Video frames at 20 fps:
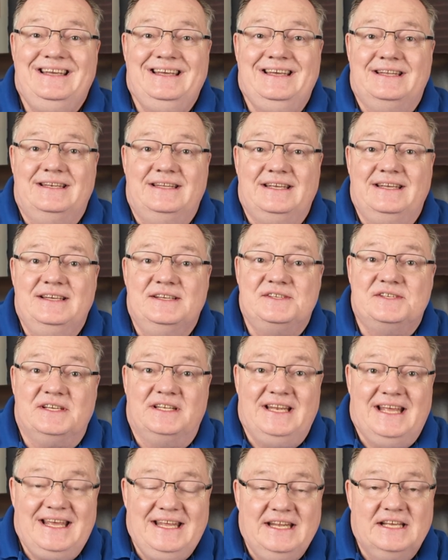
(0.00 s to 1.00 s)
it is
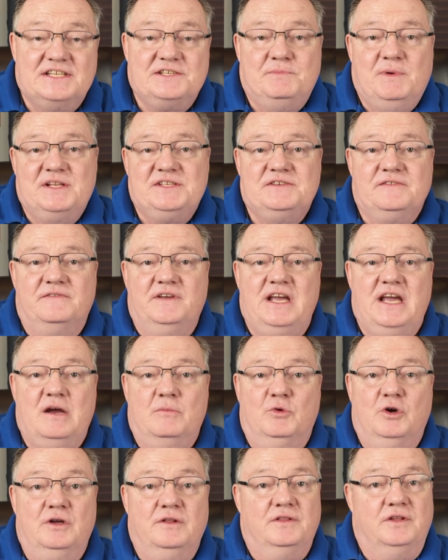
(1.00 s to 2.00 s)
an inexpensive
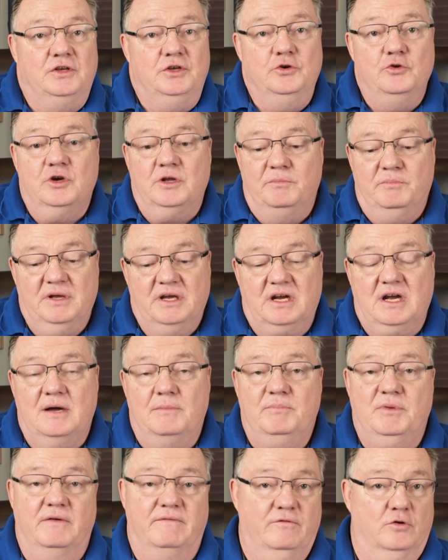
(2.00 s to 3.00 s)
camera that you can pick
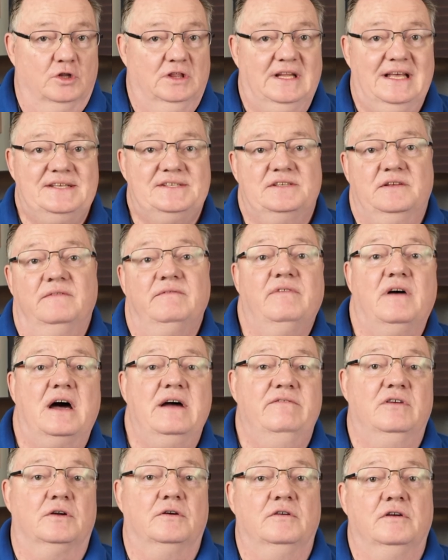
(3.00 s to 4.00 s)
up for less than
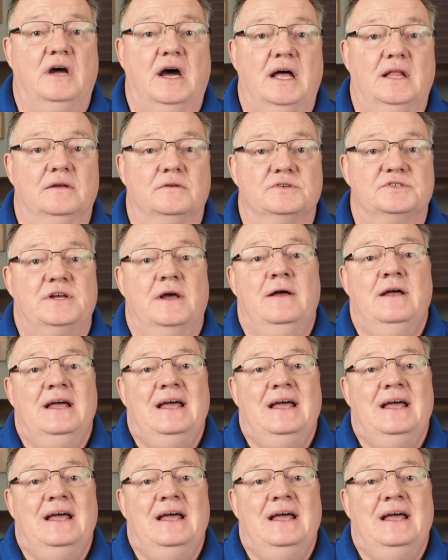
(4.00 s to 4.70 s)
$500.